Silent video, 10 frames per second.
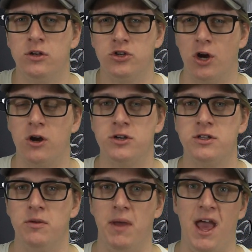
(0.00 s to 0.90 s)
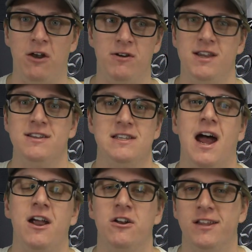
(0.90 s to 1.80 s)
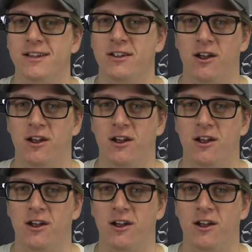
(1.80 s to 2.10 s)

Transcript: charged the battery entirely